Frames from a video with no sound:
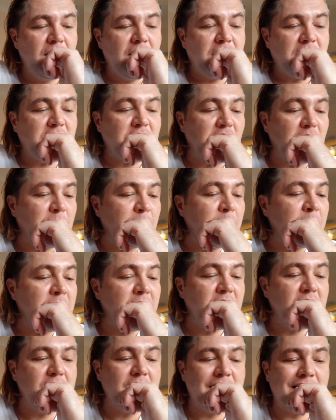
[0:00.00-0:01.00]
Some
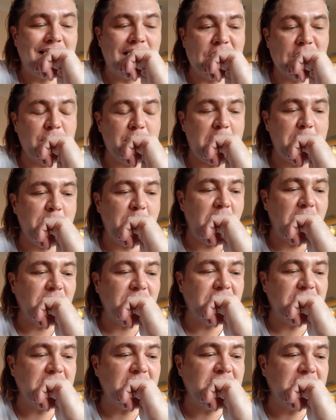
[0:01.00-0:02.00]
some
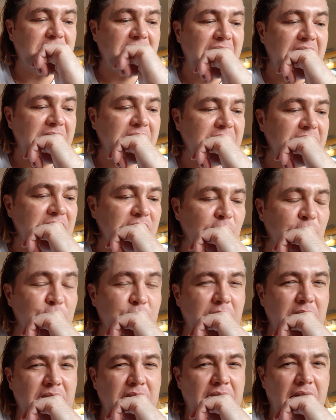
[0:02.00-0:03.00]
inboxes kind of not
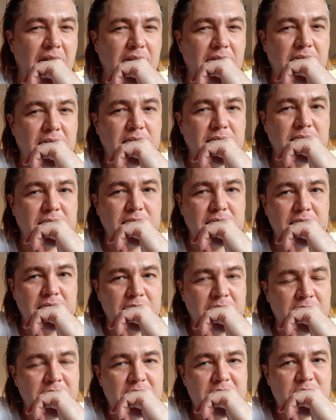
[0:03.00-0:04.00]
really getting it,
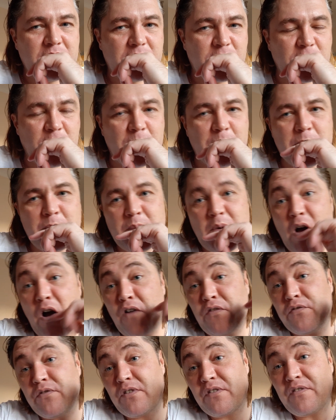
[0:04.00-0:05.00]
some
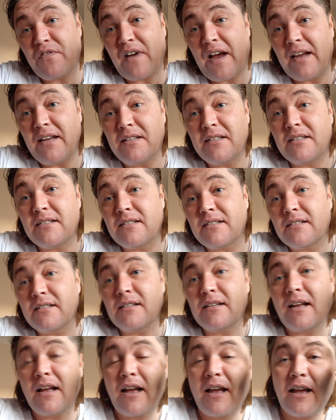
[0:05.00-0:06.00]
offering fights.
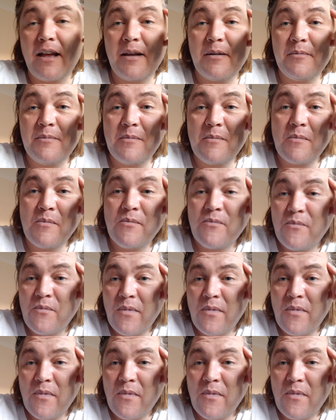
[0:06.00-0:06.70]
Um,